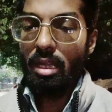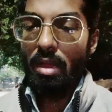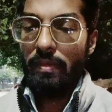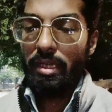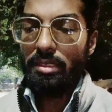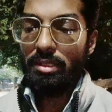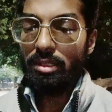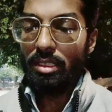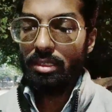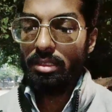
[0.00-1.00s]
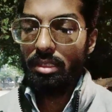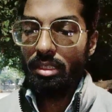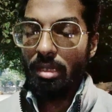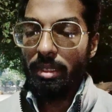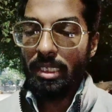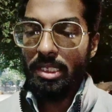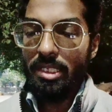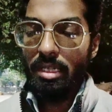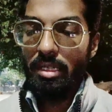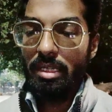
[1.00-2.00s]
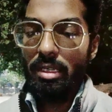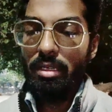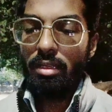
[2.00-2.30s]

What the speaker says: half aggress chance, double catch candy,